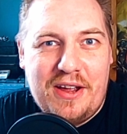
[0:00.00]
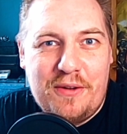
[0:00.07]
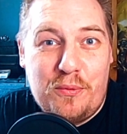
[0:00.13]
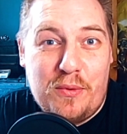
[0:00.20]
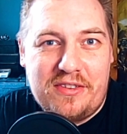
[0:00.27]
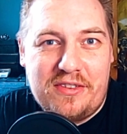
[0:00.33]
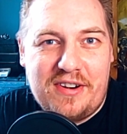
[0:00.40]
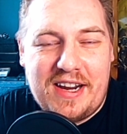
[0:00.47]

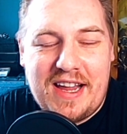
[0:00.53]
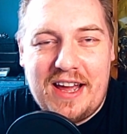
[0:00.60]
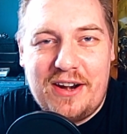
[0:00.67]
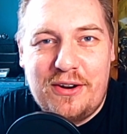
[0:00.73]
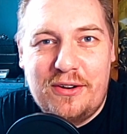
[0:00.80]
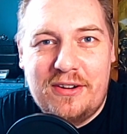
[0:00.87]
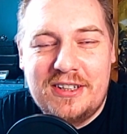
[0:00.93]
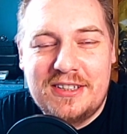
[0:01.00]
Whether I can
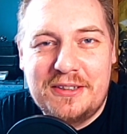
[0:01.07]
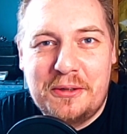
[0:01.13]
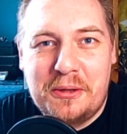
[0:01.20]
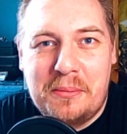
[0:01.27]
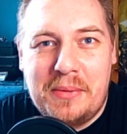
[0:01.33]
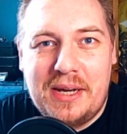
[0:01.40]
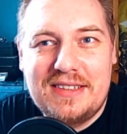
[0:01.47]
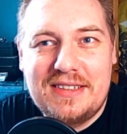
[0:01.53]
or not is another
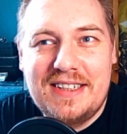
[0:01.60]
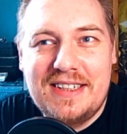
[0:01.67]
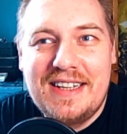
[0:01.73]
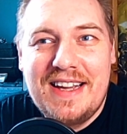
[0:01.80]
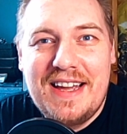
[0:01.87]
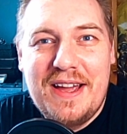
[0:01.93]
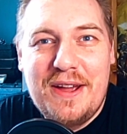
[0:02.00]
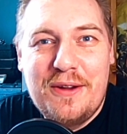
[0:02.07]
matter.
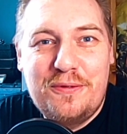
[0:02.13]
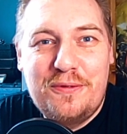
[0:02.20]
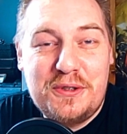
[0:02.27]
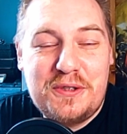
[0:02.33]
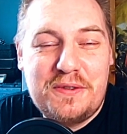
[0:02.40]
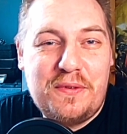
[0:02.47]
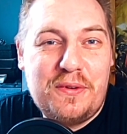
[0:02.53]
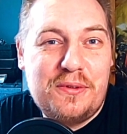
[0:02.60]

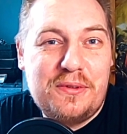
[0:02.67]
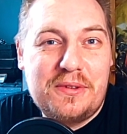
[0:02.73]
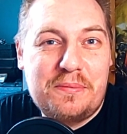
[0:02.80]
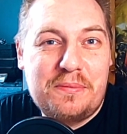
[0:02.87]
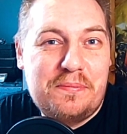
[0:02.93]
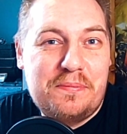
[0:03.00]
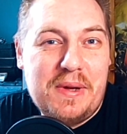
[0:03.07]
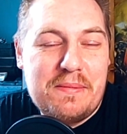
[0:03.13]
First of all, the
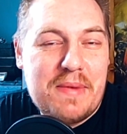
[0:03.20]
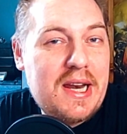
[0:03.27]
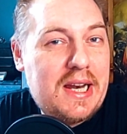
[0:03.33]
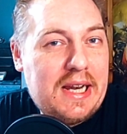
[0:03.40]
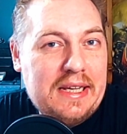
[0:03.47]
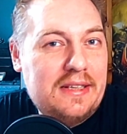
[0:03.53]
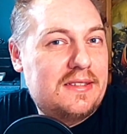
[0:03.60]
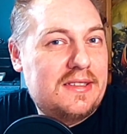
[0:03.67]

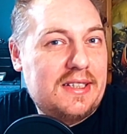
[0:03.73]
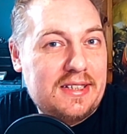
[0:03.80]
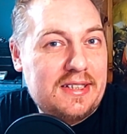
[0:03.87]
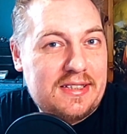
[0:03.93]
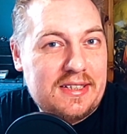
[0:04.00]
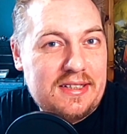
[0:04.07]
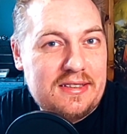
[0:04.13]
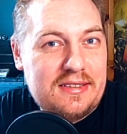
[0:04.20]
mental health side of
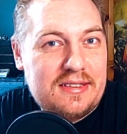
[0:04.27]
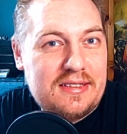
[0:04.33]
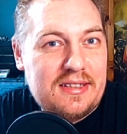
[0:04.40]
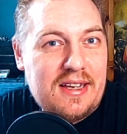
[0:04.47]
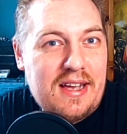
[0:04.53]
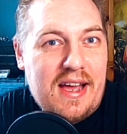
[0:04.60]
things.